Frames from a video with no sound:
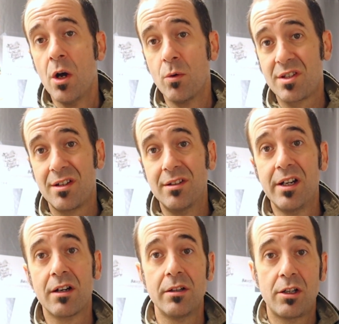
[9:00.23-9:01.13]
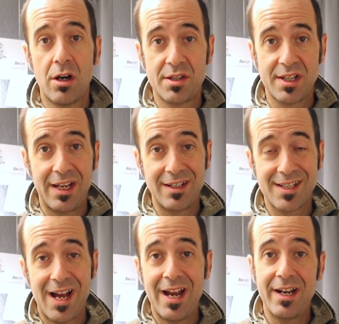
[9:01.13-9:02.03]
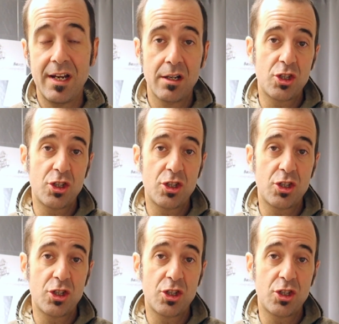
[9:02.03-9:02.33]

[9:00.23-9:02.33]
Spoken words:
was clearly causing anxiety and a